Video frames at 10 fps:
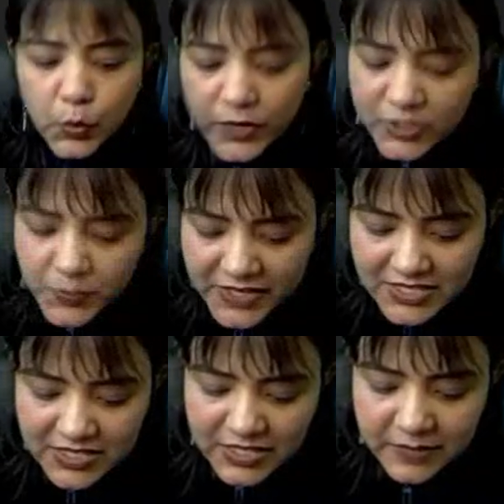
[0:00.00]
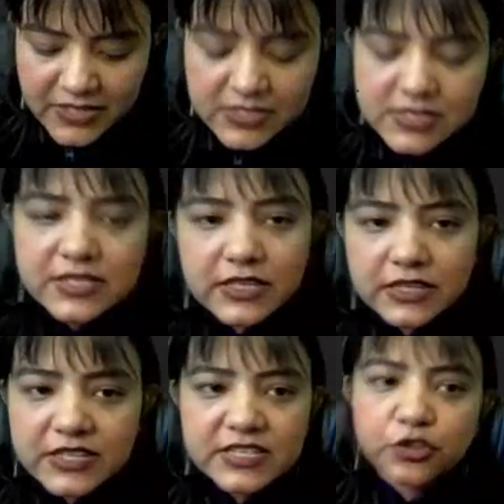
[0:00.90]
which basically means
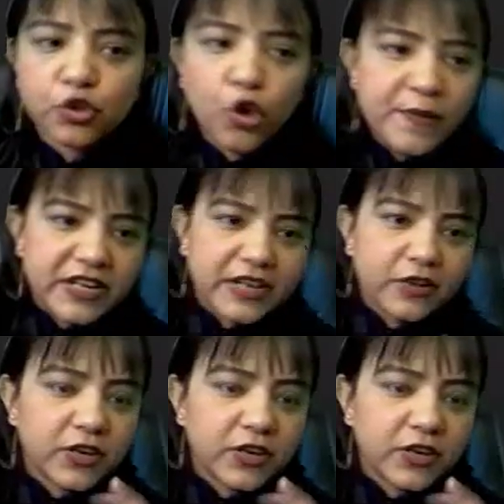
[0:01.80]
iske do meaning.